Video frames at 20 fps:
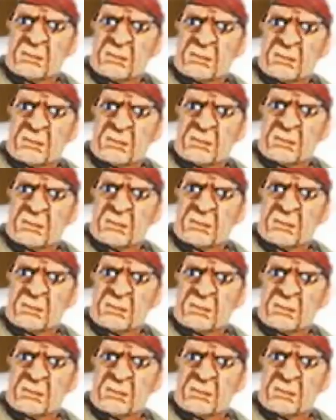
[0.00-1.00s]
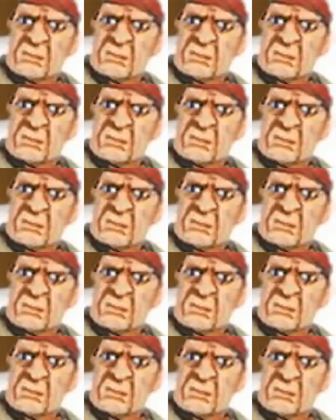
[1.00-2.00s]

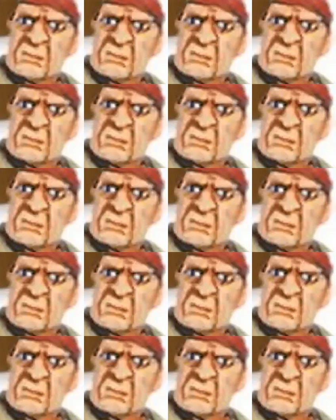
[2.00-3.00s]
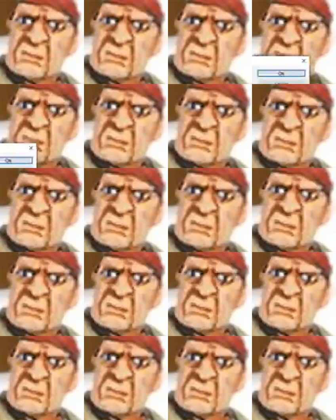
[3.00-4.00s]

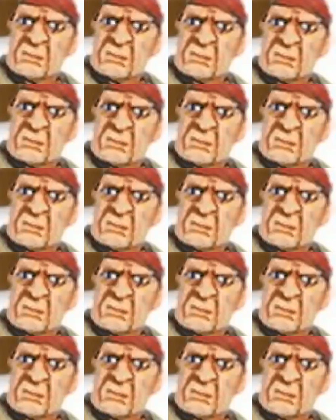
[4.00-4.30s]
The person shown says nothing.